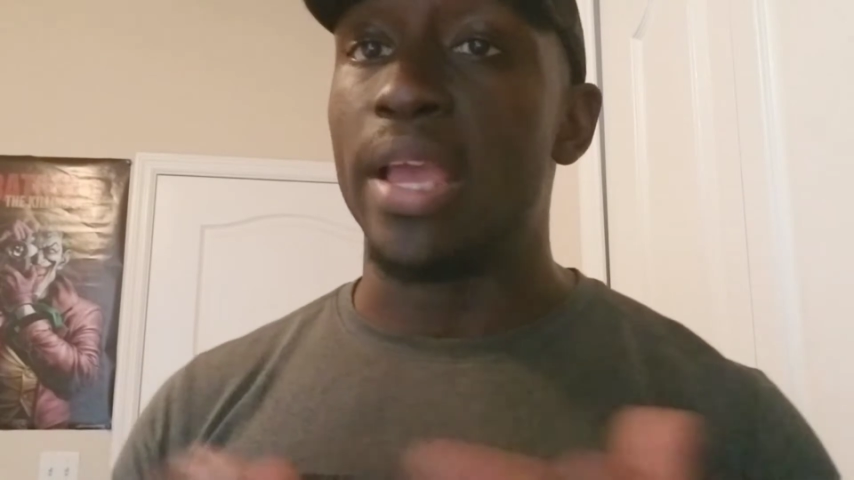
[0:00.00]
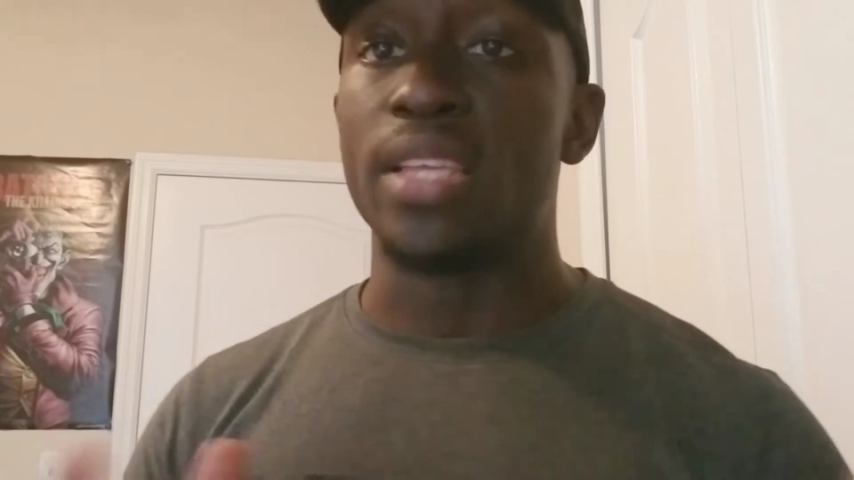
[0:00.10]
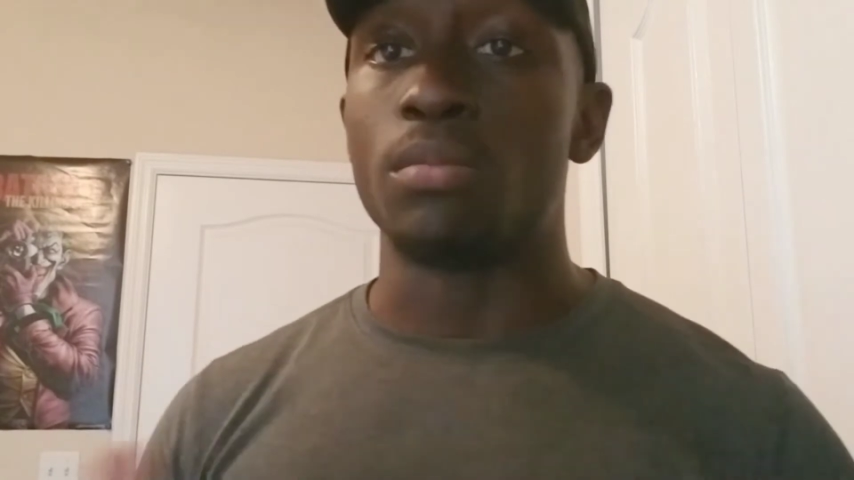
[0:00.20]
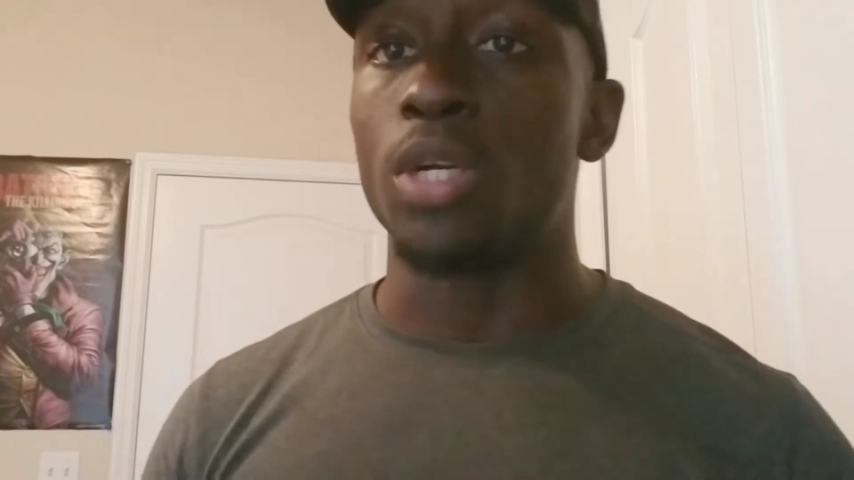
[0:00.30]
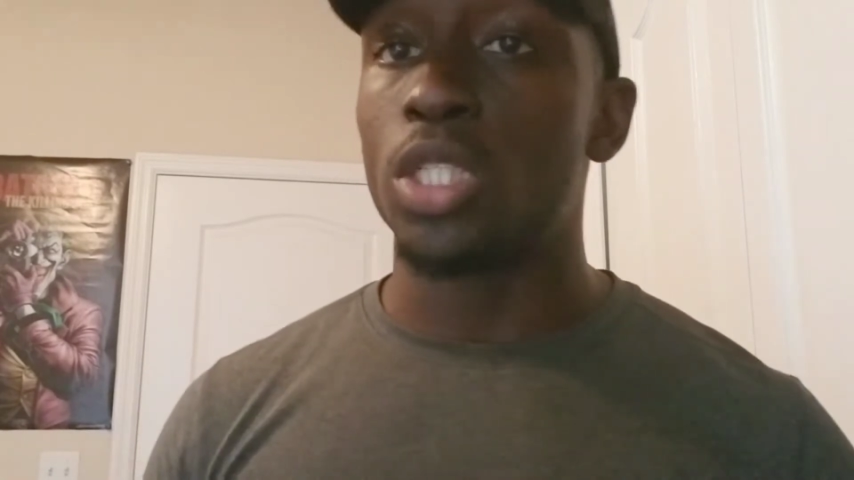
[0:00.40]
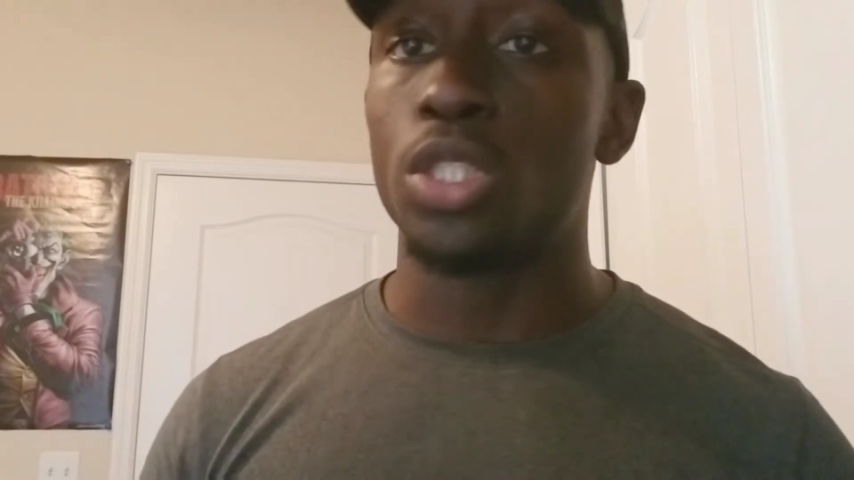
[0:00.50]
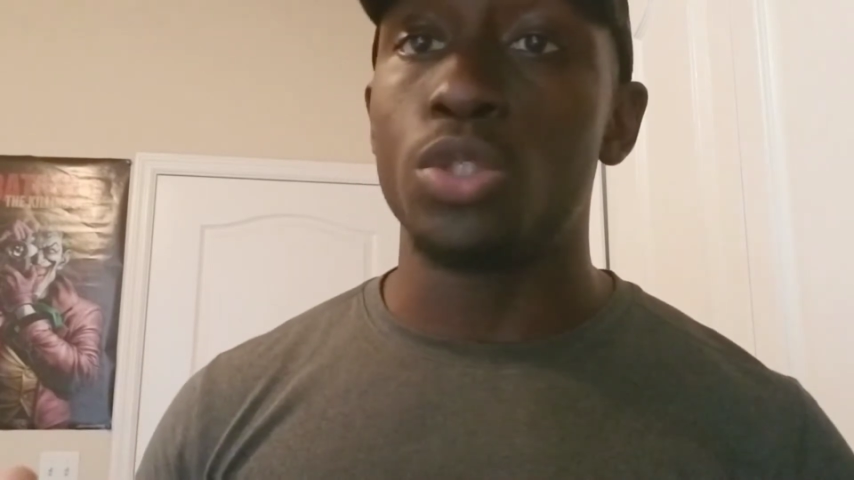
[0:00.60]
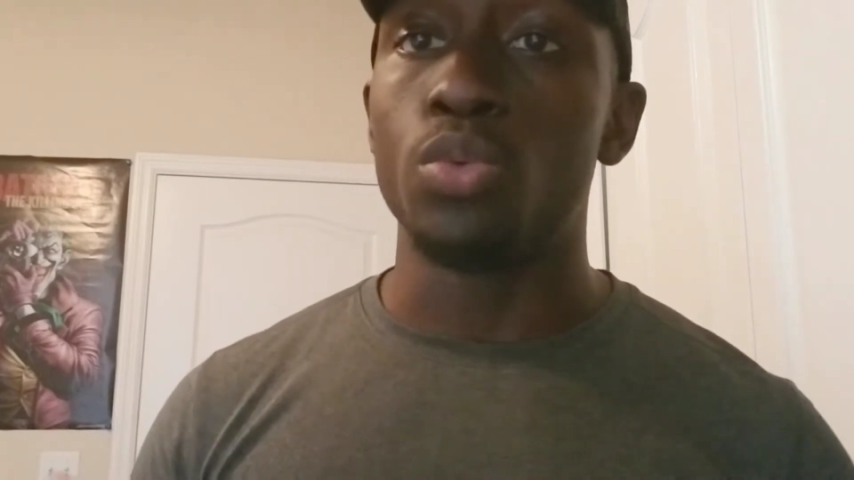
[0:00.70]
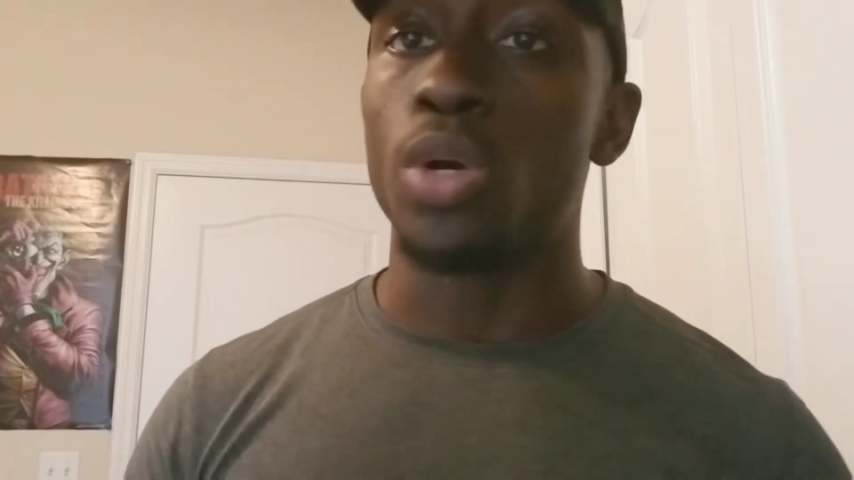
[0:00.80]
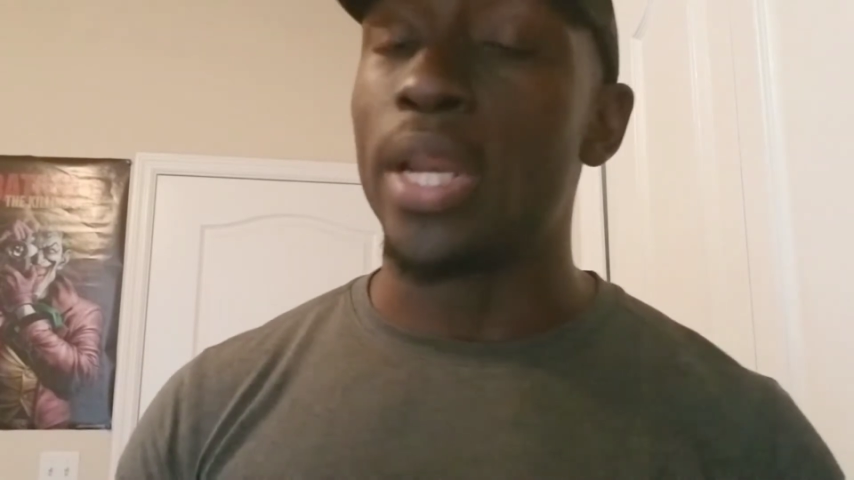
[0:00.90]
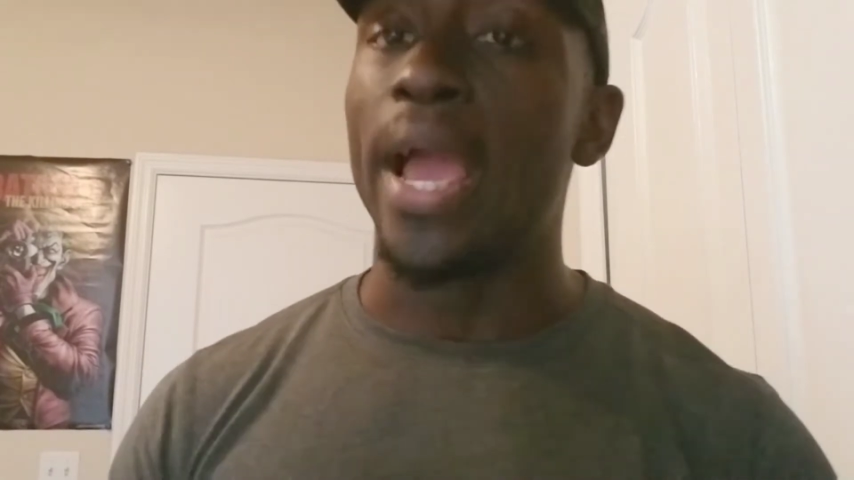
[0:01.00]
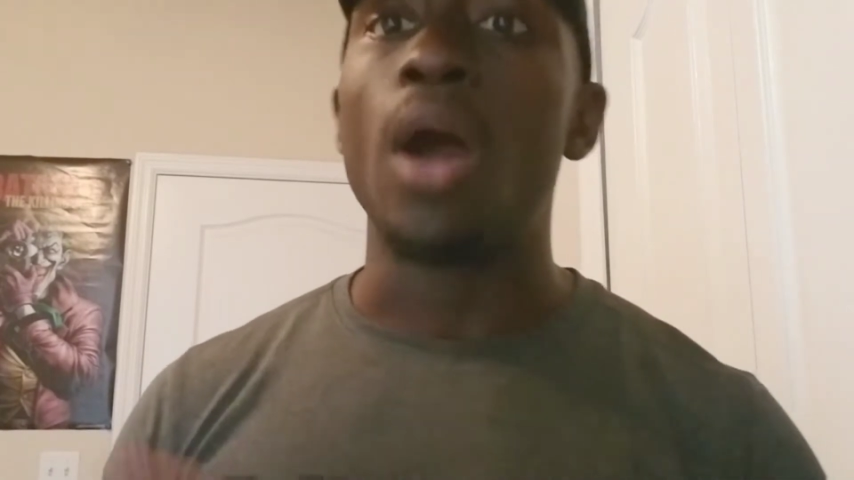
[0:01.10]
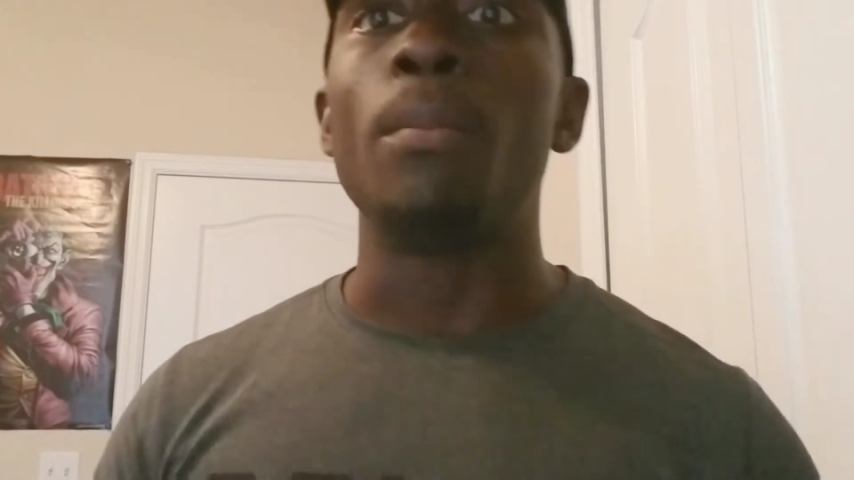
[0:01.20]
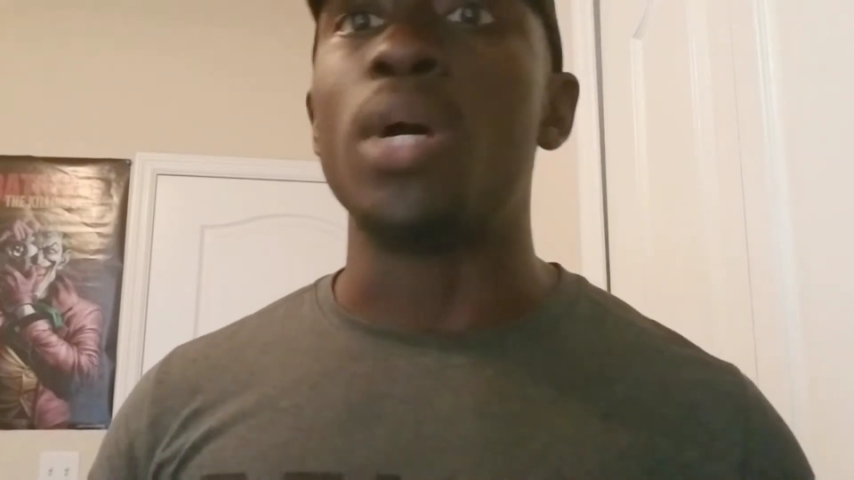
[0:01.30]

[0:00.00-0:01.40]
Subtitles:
as much as you want, how